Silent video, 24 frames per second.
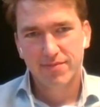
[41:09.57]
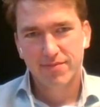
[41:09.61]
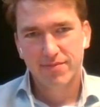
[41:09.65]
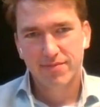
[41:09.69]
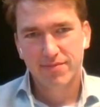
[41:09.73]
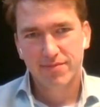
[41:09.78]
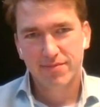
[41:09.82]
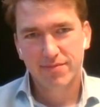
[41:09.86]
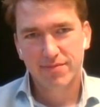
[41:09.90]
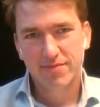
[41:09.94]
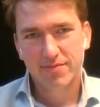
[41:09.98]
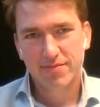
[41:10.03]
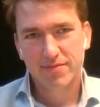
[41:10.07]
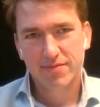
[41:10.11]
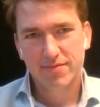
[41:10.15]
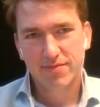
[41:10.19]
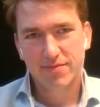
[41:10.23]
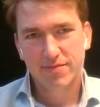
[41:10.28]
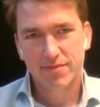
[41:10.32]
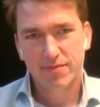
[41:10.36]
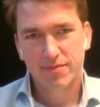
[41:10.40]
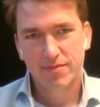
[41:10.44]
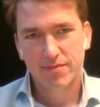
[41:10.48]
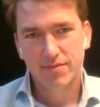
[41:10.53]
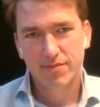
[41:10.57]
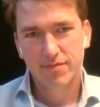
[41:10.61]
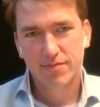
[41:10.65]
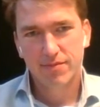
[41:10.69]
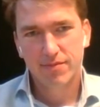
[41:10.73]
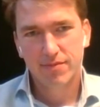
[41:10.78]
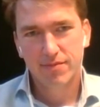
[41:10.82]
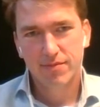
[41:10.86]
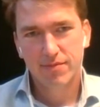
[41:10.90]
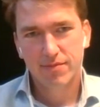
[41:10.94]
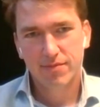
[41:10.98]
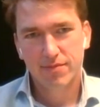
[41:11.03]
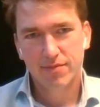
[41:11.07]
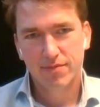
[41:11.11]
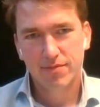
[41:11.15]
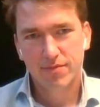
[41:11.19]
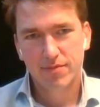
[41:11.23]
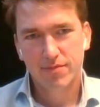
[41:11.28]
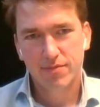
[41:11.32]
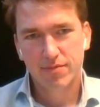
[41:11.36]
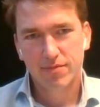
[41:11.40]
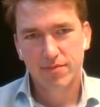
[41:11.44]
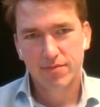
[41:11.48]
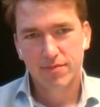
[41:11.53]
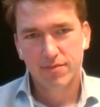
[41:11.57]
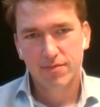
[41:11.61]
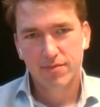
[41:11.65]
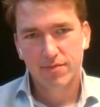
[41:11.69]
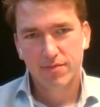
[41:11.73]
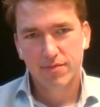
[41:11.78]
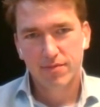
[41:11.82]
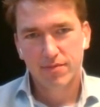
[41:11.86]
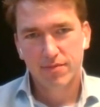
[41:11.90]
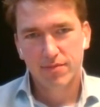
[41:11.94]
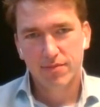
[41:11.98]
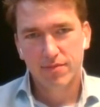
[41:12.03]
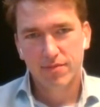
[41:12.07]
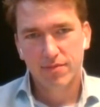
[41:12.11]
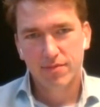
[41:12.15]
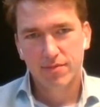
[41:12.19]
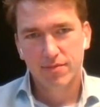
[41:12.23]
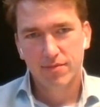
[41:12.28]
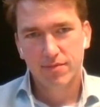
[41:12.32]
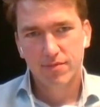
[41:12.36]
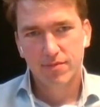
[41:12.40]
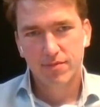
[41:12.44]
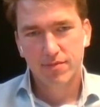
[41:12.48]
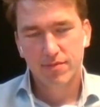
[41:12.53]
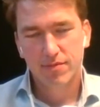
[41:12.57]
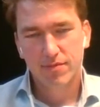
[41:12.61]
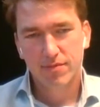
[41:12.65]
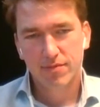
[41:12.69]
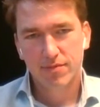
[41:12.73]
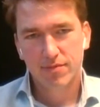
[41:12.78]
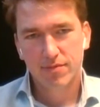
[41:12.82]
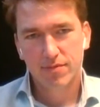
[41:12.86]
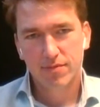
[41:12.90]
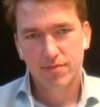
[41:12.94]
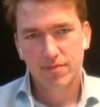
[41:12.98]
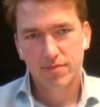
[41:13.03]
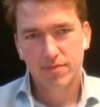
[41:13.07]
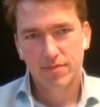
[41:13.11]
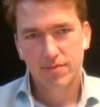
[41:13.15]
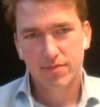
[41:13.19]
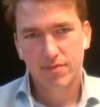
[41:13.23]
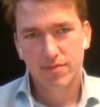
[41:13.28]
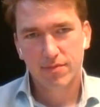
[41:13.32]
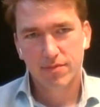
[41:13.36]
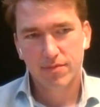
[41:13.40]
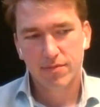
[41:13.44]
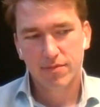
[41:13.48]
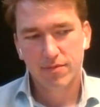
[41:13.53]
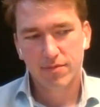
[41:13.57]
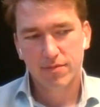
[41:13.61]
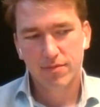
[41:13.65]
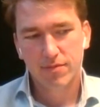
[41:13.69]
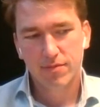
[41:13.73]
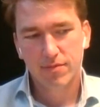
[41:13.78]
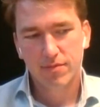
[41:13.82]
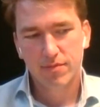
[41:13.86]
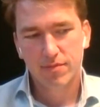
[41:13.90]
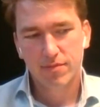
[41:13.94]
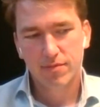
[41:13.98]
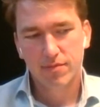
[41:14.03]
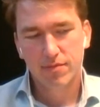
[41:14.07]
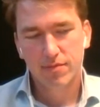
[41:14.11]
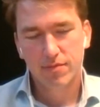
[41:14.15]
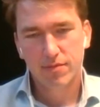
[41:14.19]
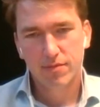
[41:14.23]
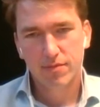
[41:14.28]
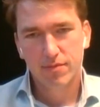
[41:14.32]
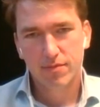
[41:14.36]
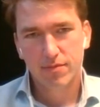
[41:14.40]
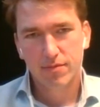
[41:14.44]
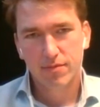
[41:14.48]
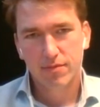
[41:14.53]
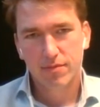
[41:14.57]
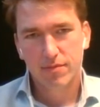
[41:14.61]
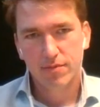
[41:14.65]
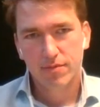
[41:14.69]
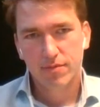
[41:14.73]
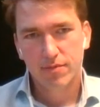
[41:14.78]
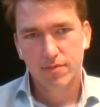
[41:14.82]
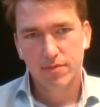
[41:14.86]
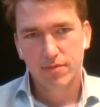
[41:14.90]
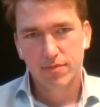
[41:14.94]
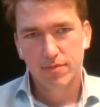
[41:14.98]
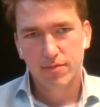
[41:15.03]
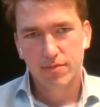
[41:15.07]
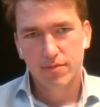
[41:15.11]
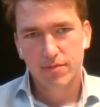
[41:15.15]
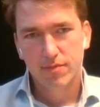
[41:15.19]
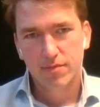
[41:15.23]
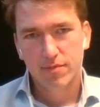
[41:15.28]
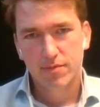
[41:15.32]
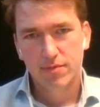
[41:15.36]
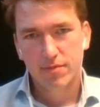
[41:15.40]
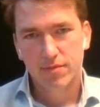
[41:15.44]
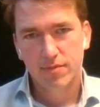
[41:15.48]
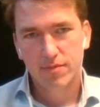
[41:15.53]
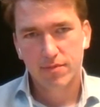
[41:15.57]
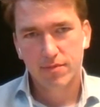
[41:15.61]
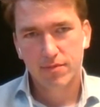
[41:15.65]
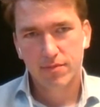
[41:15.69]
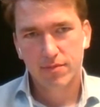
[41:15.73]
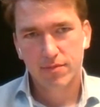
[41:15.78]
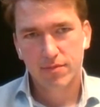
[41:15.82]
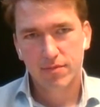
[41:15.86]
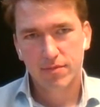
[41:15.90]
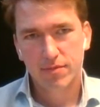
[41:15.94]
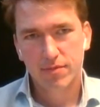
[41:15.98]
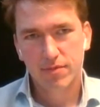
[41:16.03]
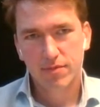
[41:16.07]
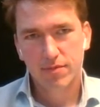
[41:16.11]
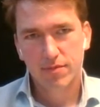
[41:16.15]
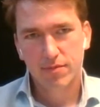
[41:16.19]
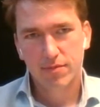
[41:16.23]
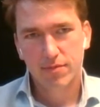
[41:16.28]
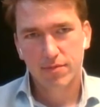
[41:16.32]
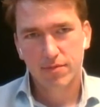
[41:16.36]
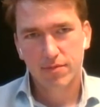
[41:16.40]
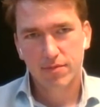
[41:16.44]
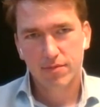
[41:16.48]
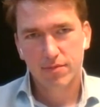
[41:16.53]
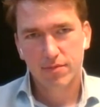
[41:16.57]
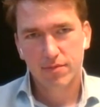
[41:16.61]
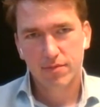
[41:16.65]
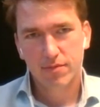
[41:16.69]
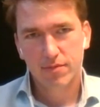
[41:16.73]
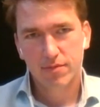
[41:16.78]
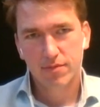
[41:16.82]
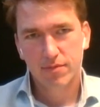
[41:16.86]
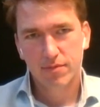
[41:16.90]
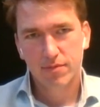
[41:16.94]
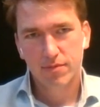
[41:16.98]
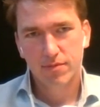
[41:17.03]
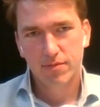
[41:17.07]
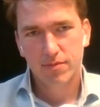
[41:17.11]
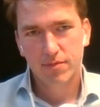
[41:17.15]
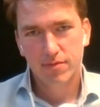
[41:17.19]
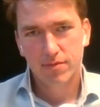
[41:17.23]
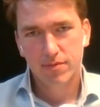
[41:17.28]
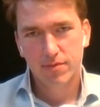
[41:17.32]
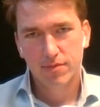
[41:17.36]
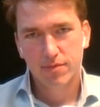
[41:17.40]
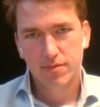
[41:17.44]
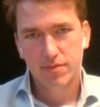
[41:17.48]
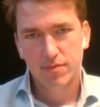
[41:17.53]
No words are spoken by the person on screen.